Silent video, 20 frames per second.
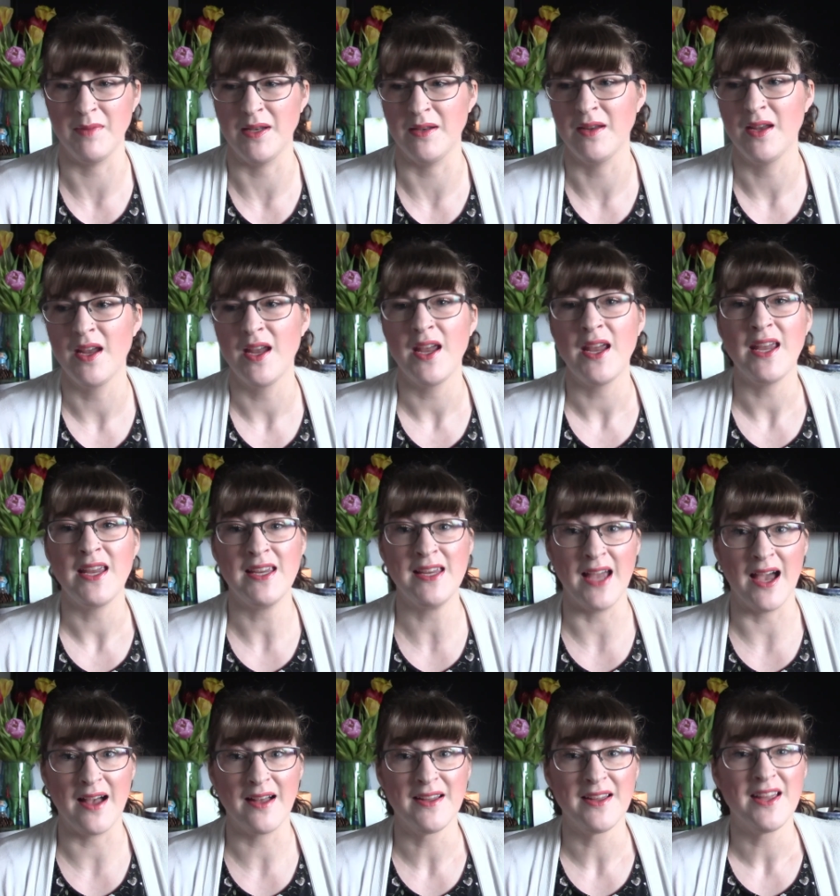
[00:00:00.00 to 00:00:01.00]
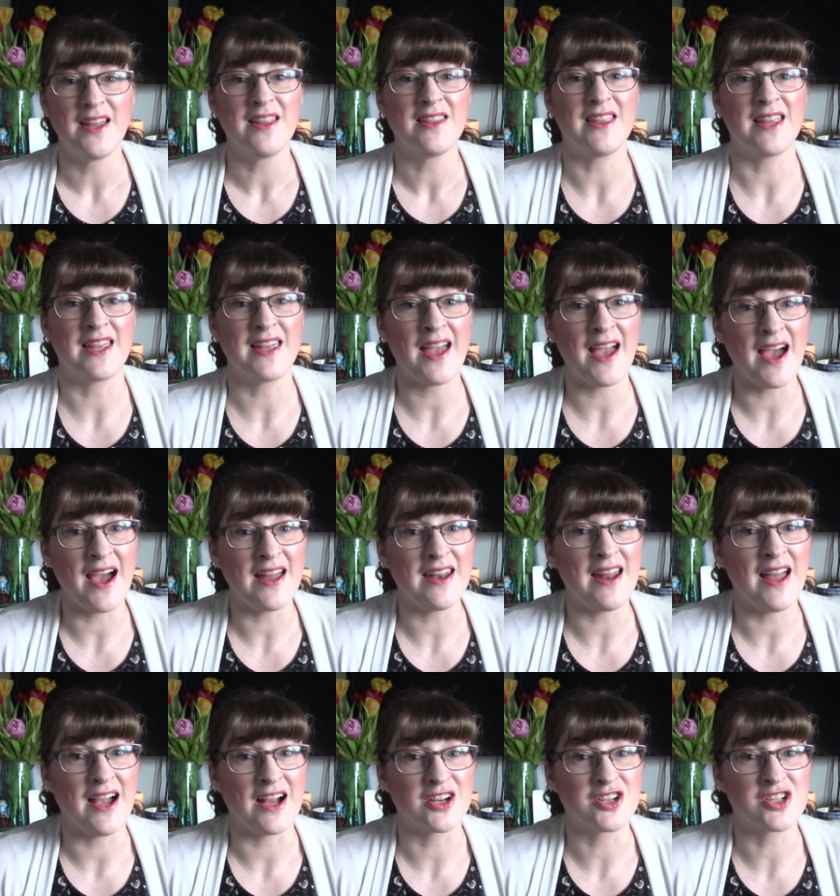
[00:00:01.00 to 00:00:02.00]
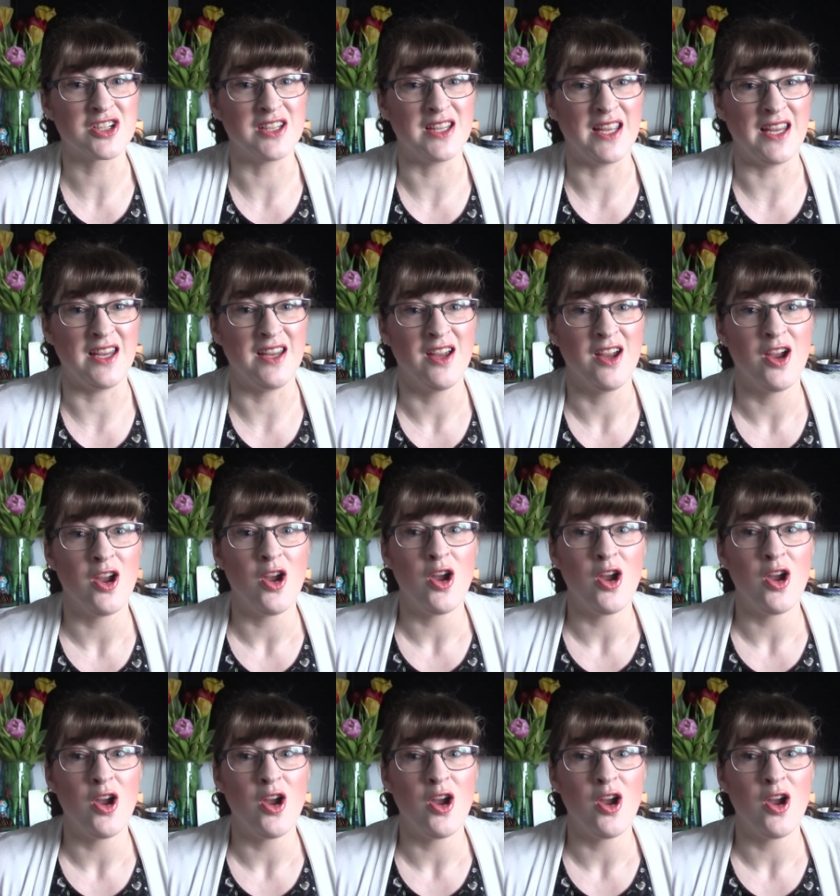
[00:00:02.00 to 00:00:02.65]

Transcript: And yeah, the cat actually